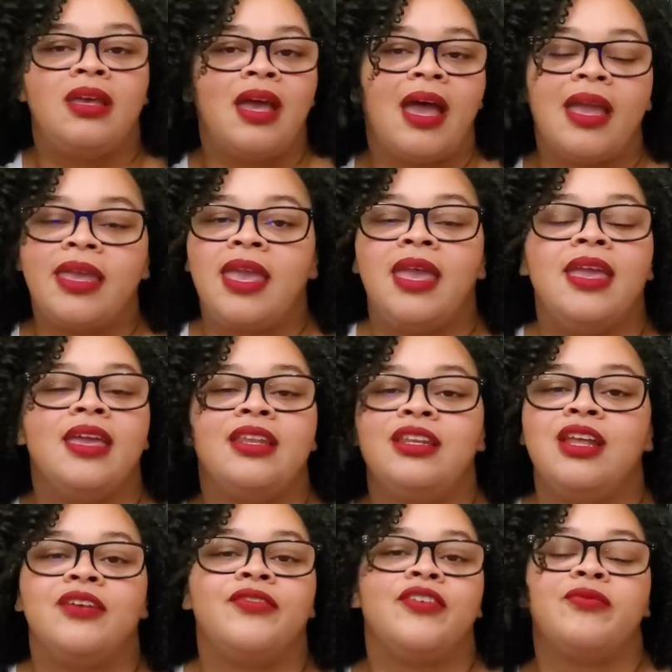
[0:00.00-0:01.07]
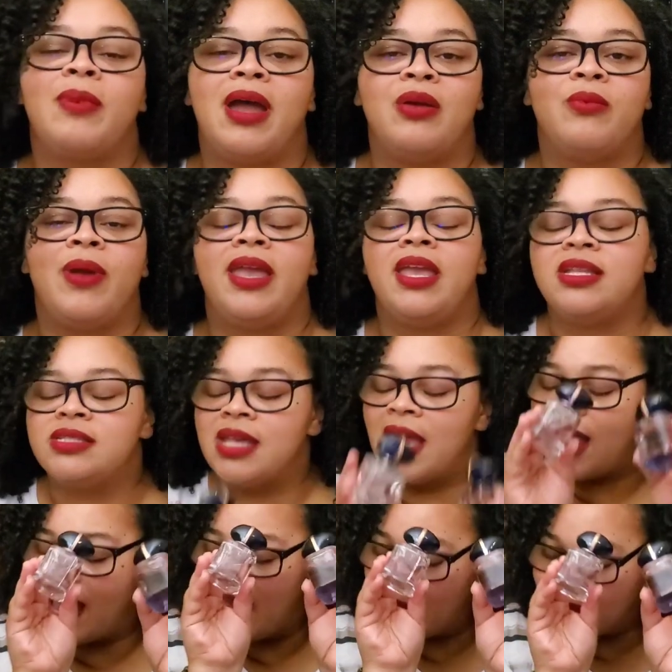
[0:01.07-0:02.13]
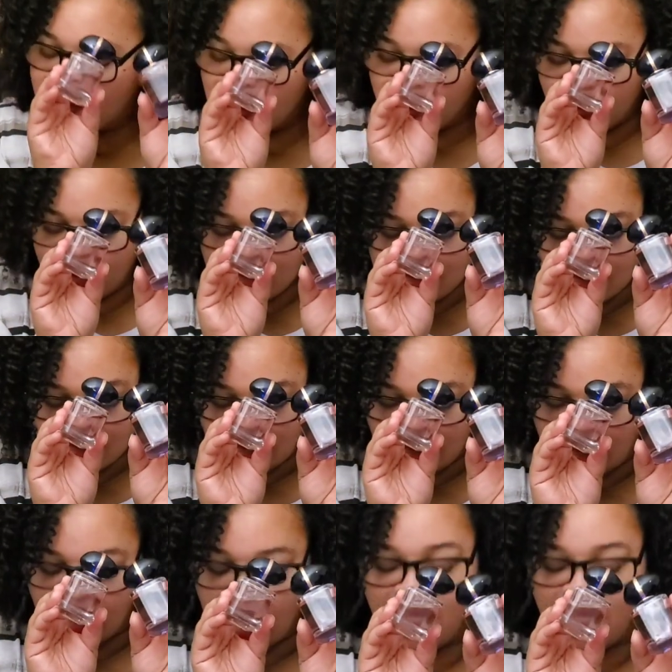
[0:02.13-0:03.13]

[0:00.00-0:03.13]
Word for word: I can't get enough of My Way. It's absolutely stunning.